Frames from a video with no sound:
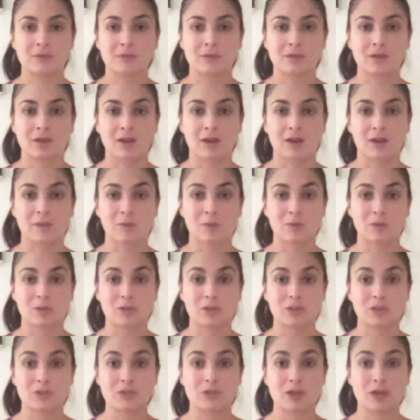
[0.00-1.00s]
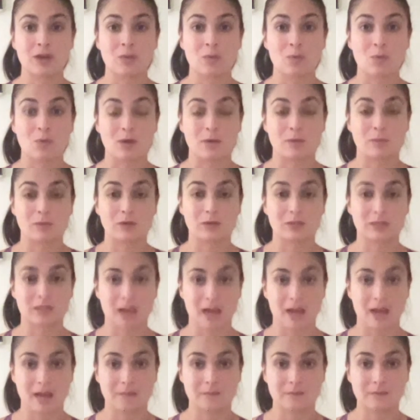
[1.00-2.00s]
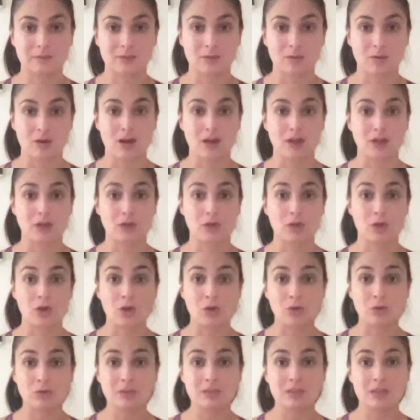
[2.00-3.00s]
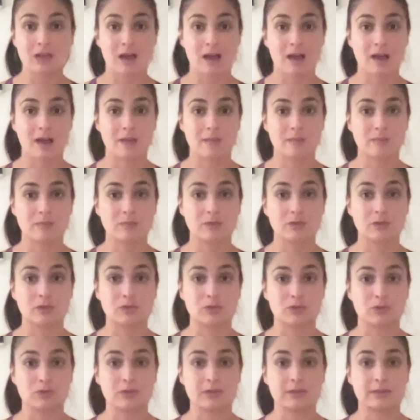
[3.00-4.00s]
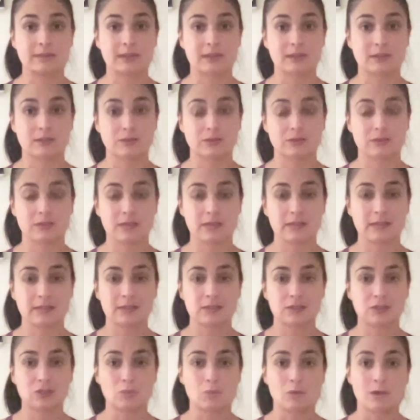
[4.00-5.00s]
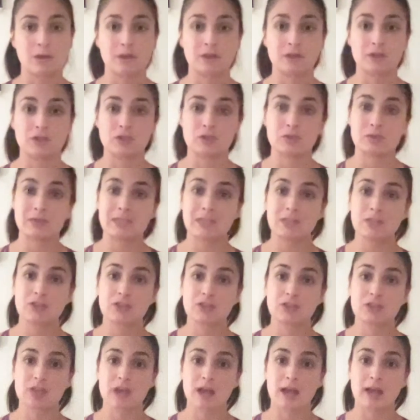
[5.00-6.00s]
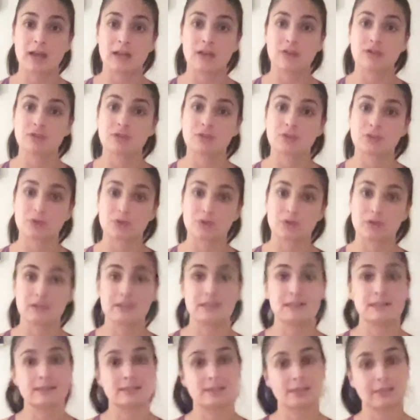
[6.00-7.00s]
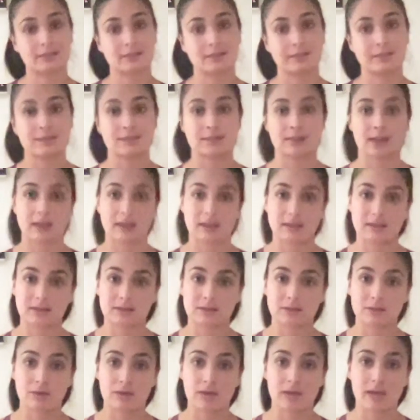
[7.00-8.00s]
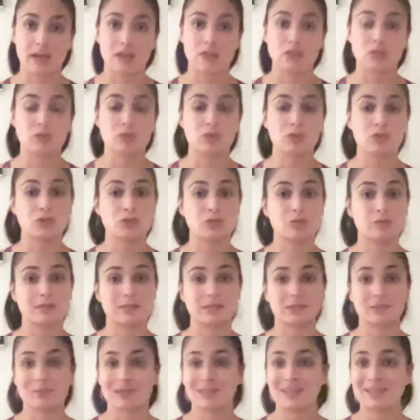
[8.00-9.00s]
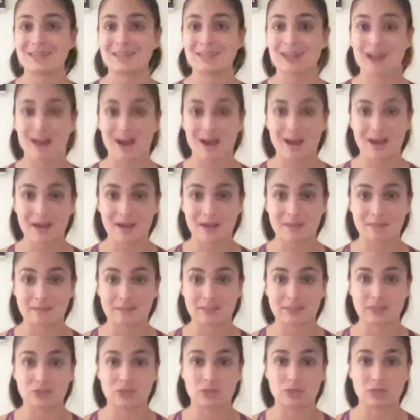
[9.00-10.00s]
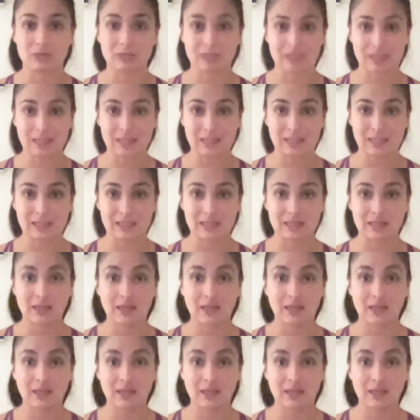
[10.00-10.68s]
All right, we're gonna do that one more time. So on your own time, when you do these exercises, you wanna do each side to 30 to 60 seconds, okay? And you can do it as many times as you need